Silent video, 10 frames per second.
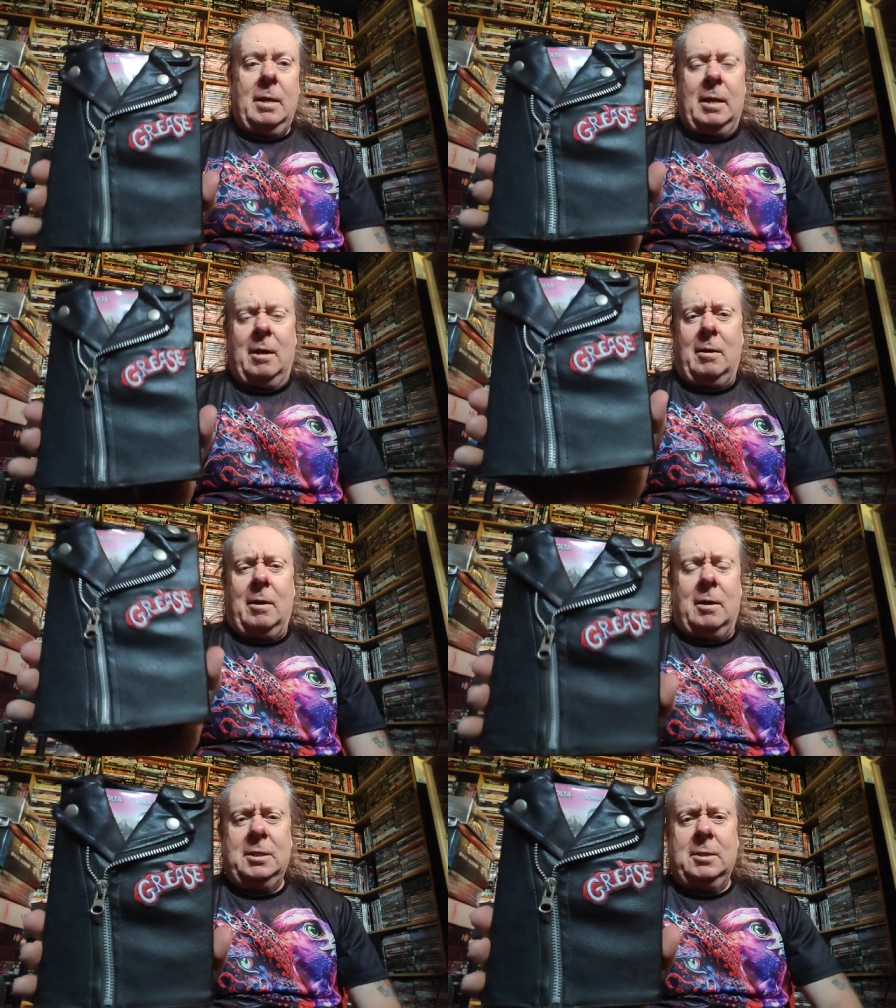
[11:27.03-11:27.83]
Now,
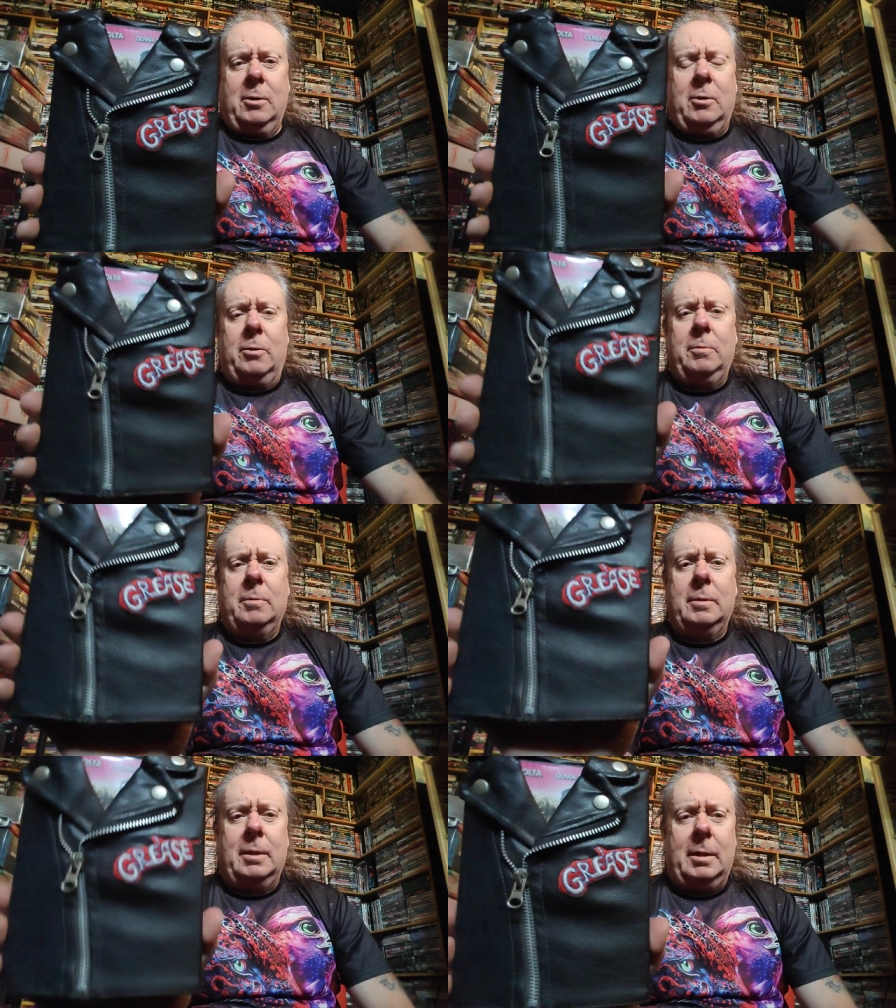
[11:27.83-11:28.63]
I did look on
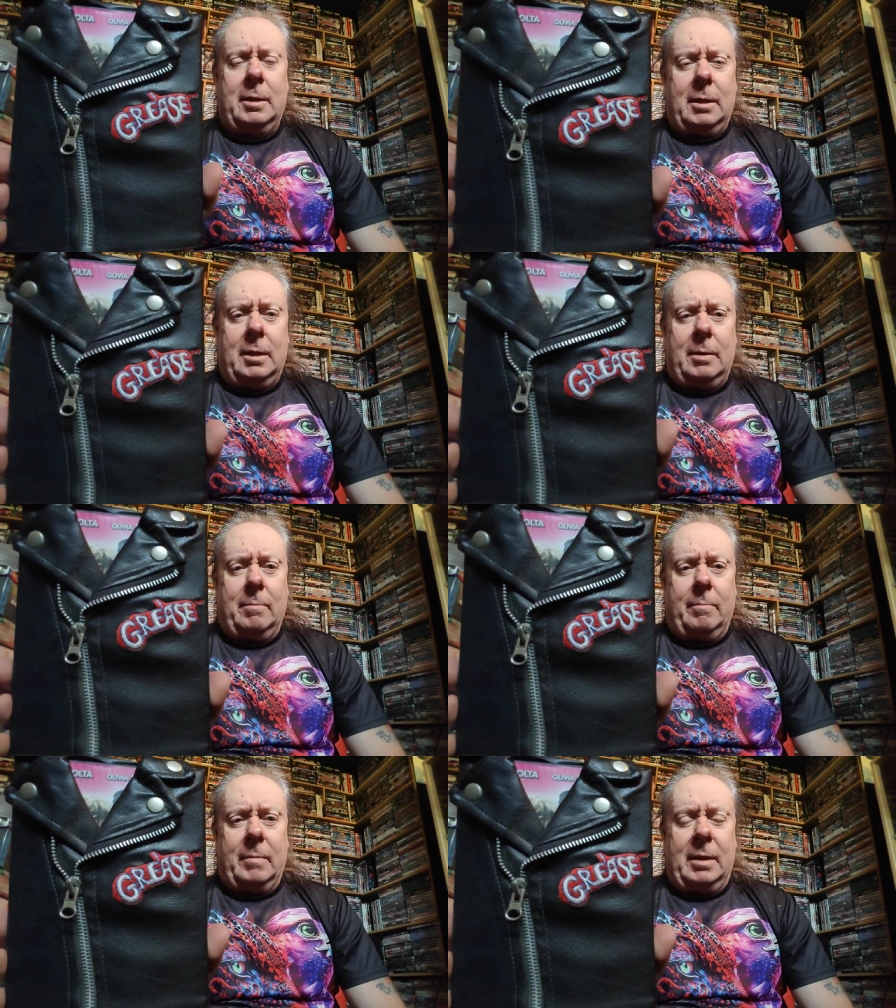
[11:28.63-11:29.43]

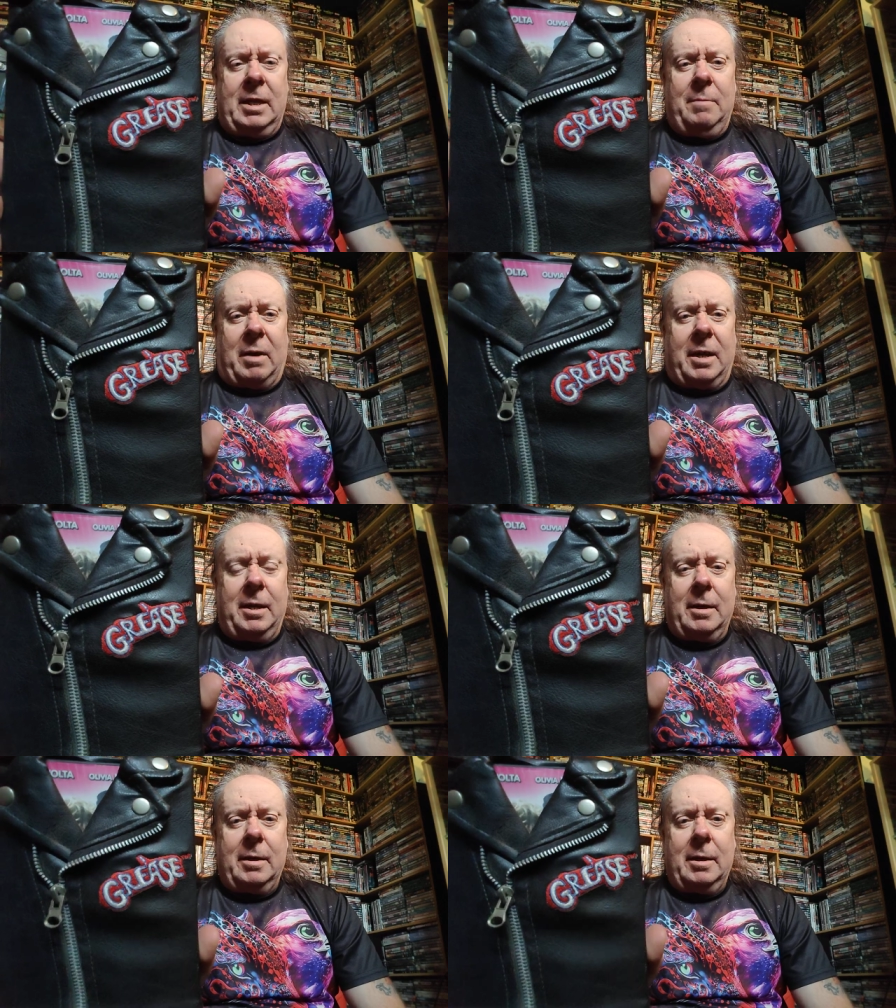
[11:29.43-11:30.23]
eBay.